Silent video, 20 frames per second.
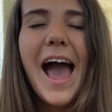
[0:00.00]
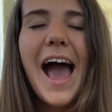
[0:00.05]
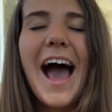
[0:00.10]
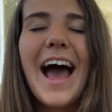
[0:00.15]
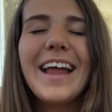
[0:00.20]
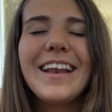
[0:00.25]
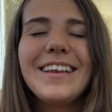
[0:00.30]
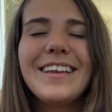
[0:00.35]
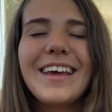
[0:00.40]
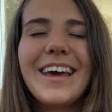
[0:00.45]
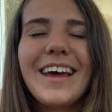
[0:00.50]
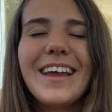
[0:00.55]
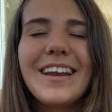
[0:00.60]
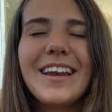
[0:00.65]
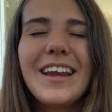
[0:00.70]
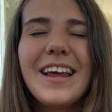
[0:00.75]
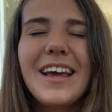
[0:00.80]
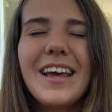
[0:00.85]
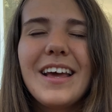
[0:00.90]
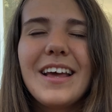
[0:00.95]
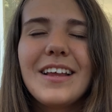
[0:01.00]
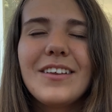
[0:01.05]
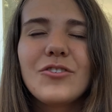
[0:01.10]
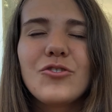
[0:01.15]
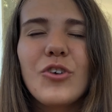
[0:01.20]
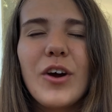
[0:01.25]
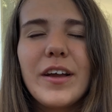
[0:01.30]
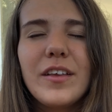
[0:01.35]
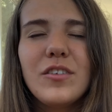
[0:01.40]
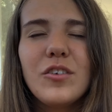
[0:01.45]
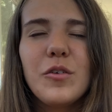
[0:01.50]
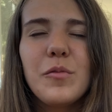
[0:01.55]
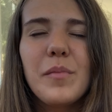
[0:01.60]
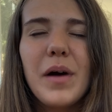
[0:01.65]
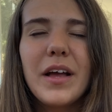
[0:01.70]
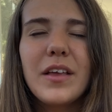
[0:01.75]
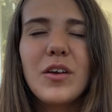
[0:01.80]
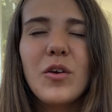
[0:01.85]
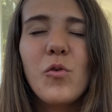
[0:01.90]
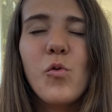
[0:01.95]
and then try to
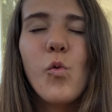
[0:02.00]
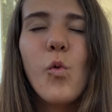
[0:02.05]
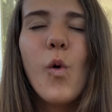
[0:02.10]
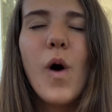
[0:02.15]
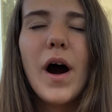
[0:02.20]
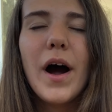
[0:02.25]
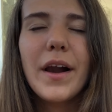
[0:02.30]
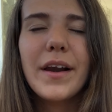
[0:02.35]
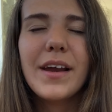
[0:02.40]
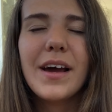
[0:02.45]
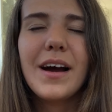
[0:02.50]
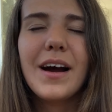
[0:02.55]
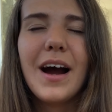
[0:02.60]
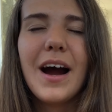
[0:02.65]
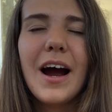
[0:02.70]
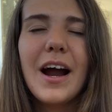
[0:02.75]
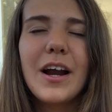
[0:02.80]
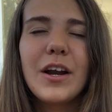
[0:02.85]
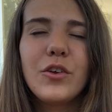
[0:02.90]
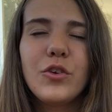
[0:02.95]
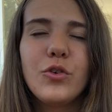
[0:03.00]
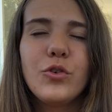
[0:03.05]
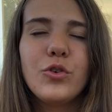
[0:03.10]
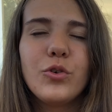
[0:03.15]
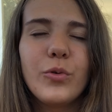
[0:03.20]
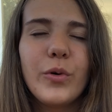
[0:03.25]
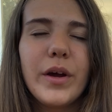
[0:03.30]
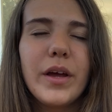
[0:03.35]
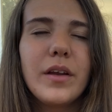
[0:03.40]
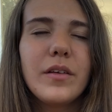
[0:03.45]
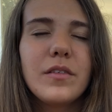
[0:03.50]
imagine what are you doing.